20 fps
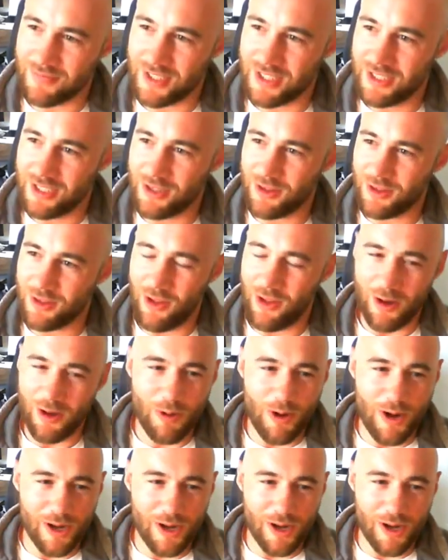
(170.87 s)
Long
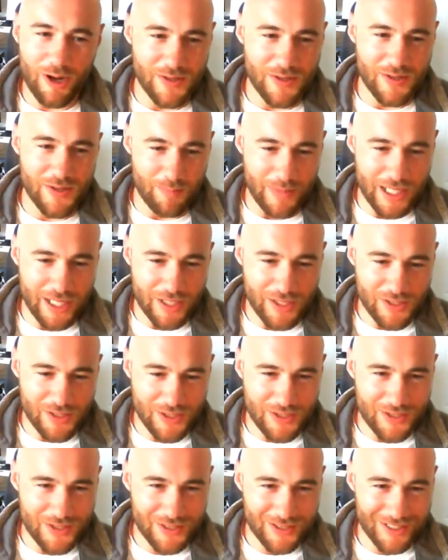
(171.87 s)
walks on the
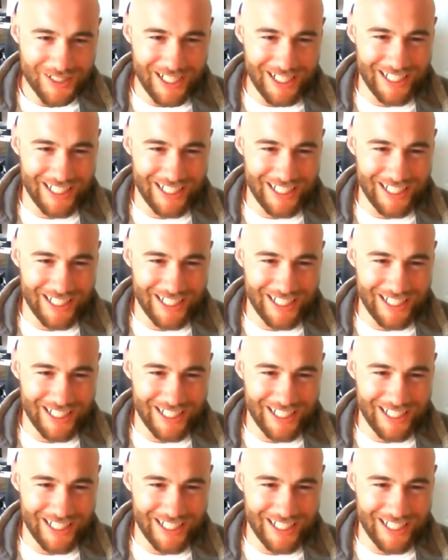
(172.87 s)
beach.